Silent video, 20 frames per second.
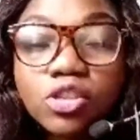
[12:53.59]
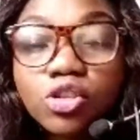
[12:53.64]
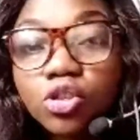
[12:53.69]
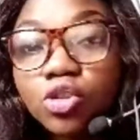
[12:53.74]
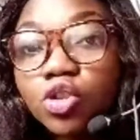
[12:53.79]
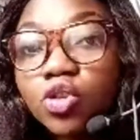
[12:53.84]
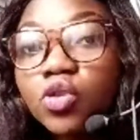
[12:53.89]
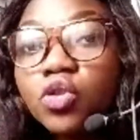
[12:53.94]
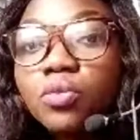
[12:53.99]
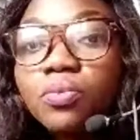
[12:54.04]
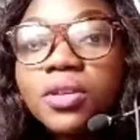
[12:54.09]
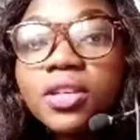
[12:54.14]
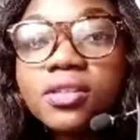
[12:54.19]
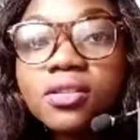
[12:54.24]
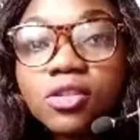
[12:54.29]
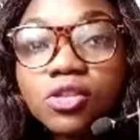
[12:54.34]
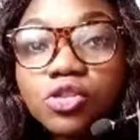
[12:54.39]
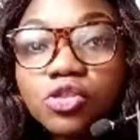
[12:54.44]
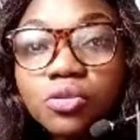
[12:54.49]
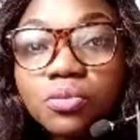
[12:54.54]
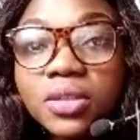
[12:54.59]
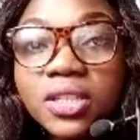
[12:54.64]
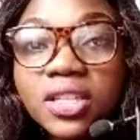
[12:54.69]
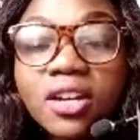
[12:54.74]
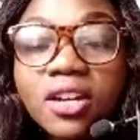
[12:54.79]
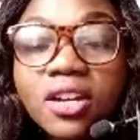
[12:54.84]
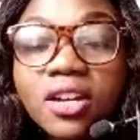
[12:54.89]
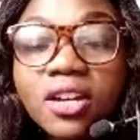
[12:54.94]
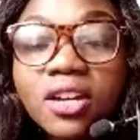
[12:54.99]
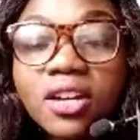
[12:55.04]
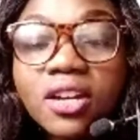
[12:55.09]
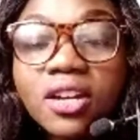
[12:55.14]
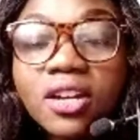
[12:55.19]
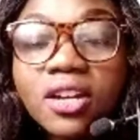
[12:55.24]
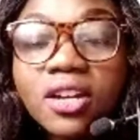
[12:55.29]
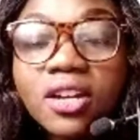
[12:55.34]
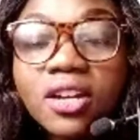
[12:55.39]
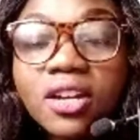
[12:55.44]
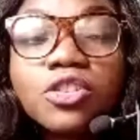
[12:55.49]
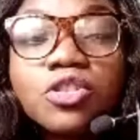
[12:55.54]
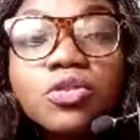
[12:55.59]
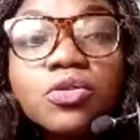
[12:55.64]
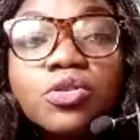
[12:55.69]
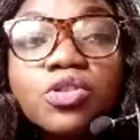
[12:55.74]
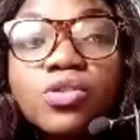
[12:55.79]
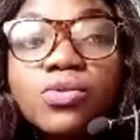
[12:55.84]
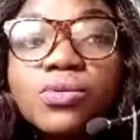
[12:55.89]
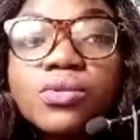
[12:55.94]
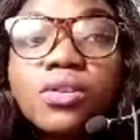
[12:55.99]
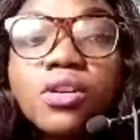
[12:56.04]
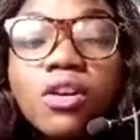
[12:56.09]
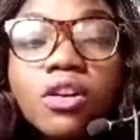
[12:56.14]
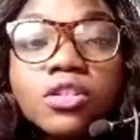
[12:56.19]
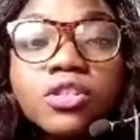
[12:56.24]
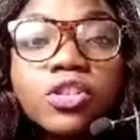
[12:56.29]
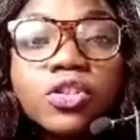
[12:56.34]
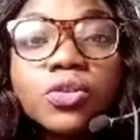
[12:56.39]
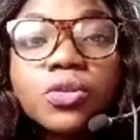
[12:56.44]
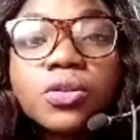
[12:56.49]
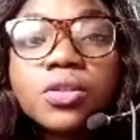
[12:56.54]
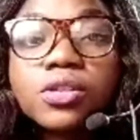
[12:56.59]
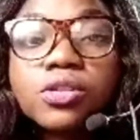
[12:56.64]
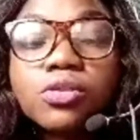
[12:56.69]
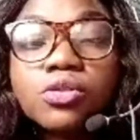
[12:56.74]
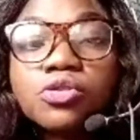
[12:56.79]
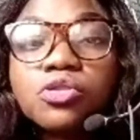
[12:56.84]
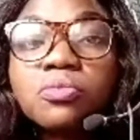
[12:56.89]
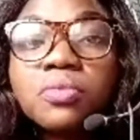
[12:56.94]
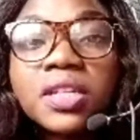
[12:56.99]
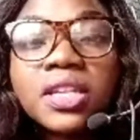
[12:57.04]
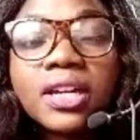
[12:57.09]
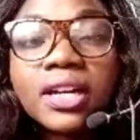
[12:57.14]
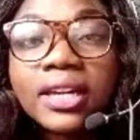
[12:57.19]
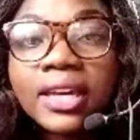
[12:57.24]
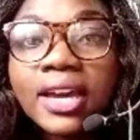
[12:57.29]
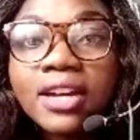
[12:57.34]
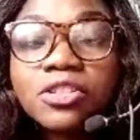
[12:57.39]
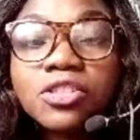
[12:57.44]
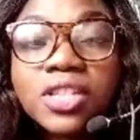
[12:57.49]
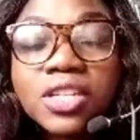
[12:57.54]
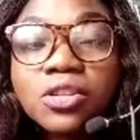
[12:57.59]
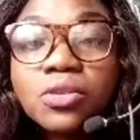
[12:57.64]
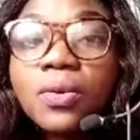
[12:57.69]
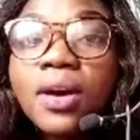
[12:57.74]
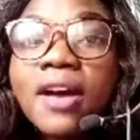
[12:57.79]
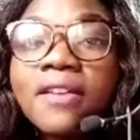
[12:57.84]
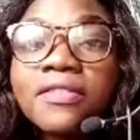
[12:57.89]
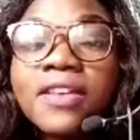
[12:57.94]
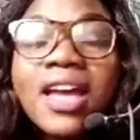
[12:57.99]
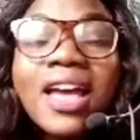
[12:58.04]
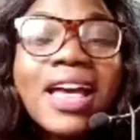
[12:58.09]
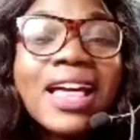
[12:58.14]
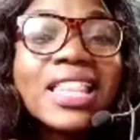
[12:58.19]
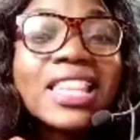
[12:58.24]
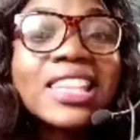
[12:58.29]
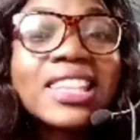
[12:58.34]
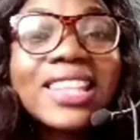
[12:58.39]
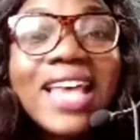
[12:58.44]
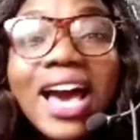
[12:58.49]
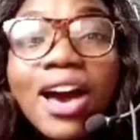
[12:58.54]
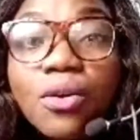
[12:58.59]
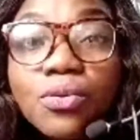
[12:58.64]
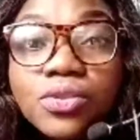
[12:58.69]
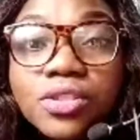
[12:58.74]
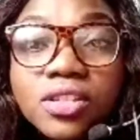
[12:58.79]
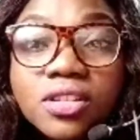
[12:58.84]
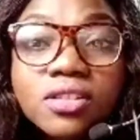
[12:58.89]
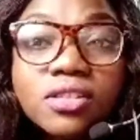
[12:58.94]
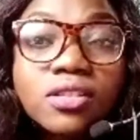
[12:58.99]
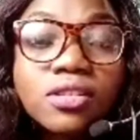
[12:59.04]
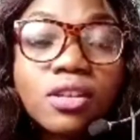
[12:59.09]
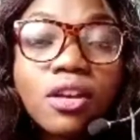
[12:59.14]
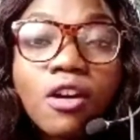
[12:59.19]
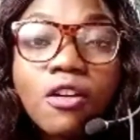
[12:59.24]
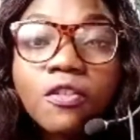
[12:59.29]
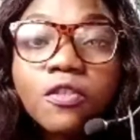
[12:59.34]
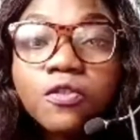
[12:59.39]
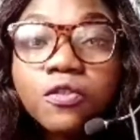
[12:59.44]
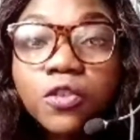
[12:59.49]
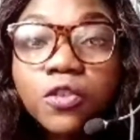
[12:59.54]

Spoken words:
So you could be a social media. All of the times that you use on your social media accounts, and you have thousands of